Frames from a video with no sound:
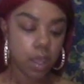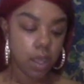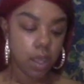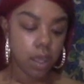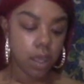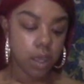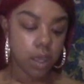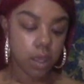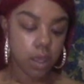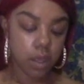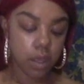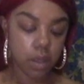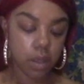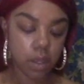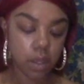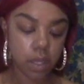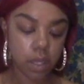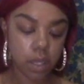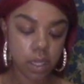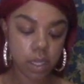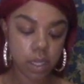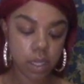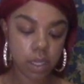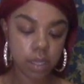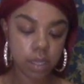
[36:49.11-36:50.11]
On um,
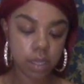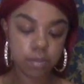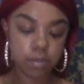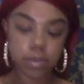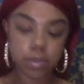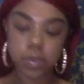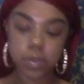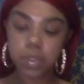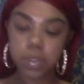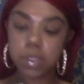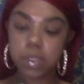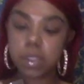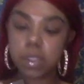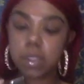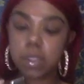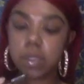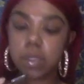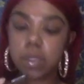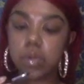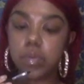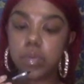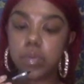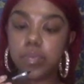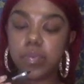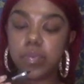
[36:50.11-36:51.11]
it comes with a
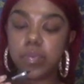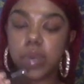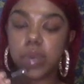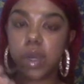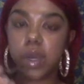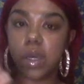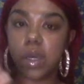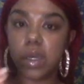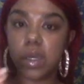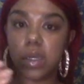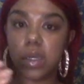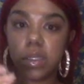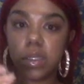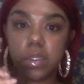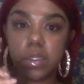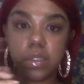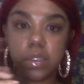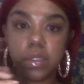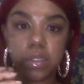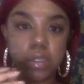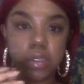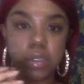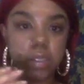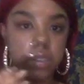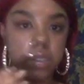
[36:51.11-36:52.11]
little
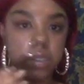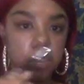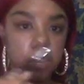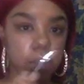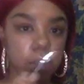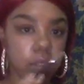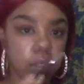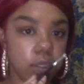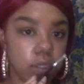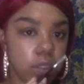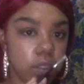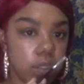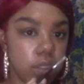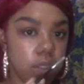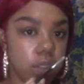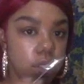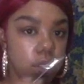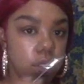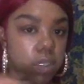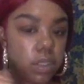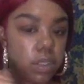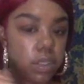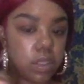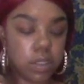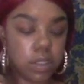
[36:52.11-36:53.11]
brush.
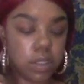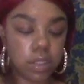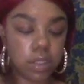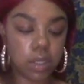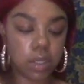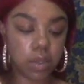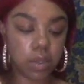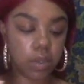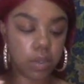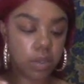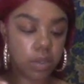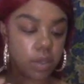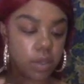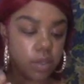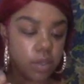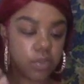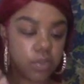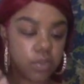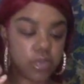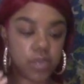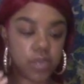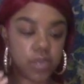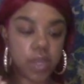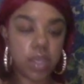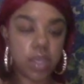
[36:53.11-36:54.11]
So, you know,
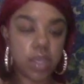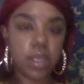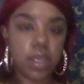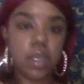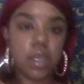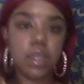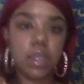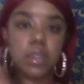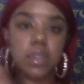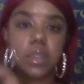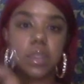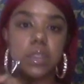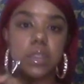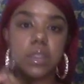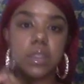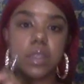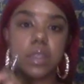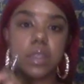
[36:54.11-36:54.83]
it's ready to just